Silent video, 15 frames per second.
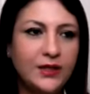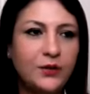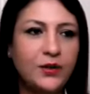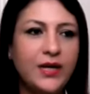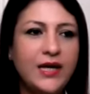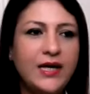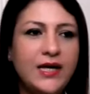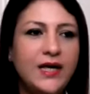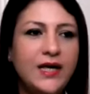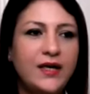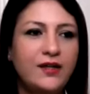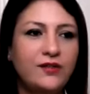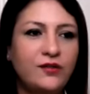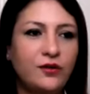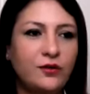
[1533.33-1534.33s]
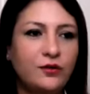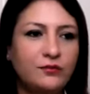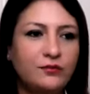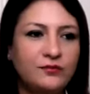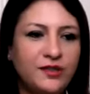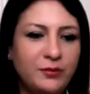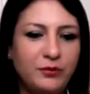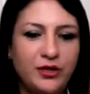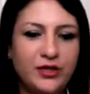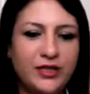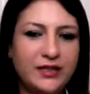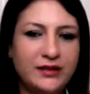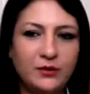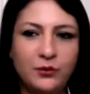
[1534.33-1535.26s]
Okay. So, Samyukta,